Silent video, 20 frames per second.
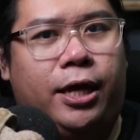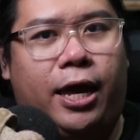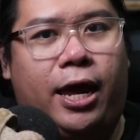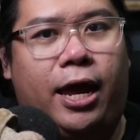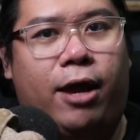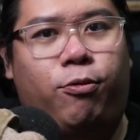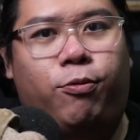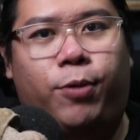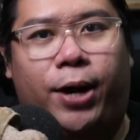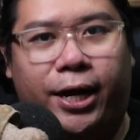
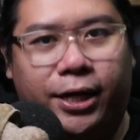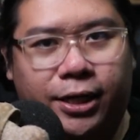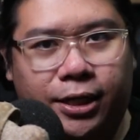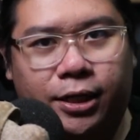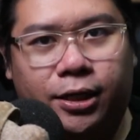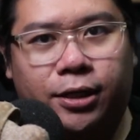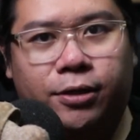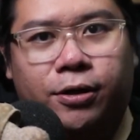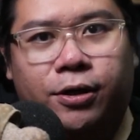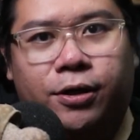a
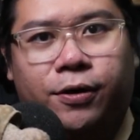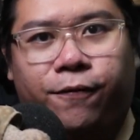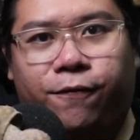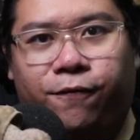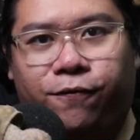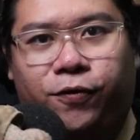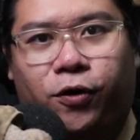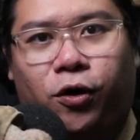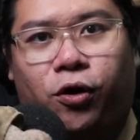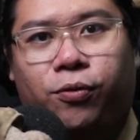rider
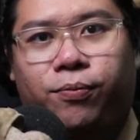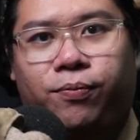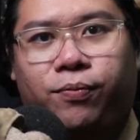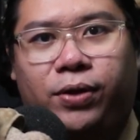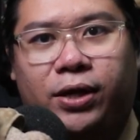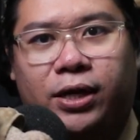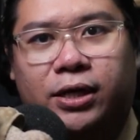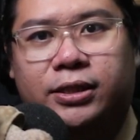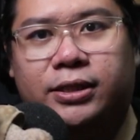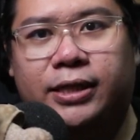
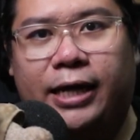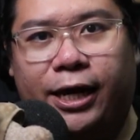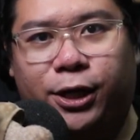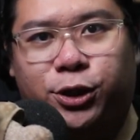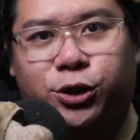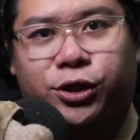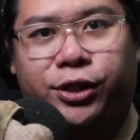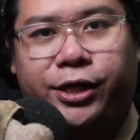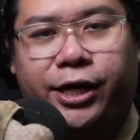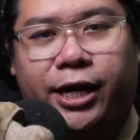form is
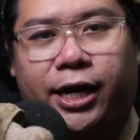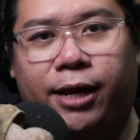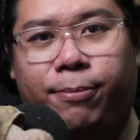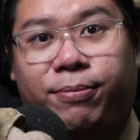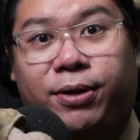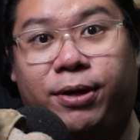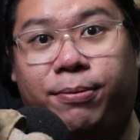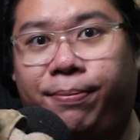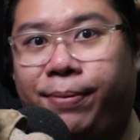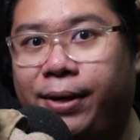actually gonna
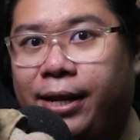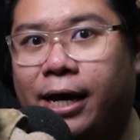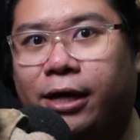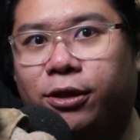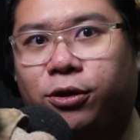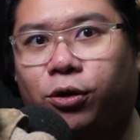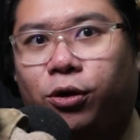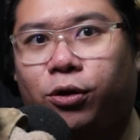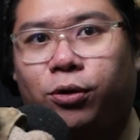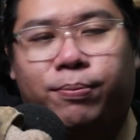be
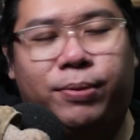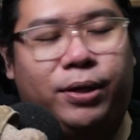Minato,